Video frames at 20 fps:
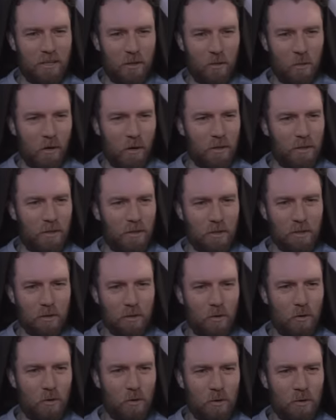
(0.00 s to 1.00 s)
you want the
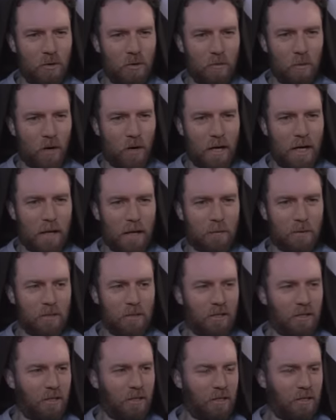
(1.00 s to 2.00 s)
truth of what
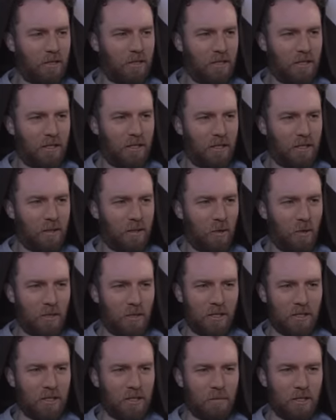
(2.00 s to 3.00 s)
happened? Or
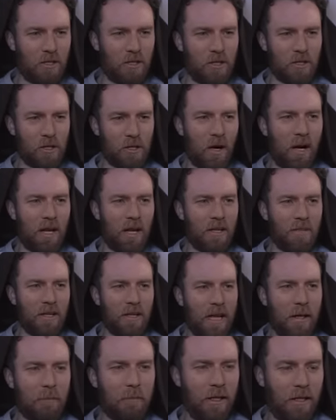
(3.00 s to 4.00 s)
just some contrived
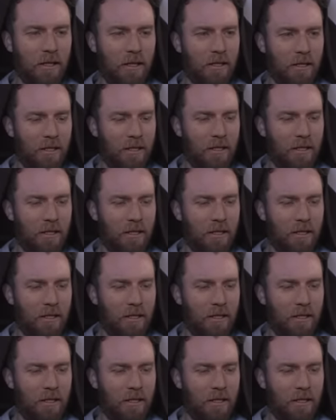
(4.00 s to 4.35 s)
epic?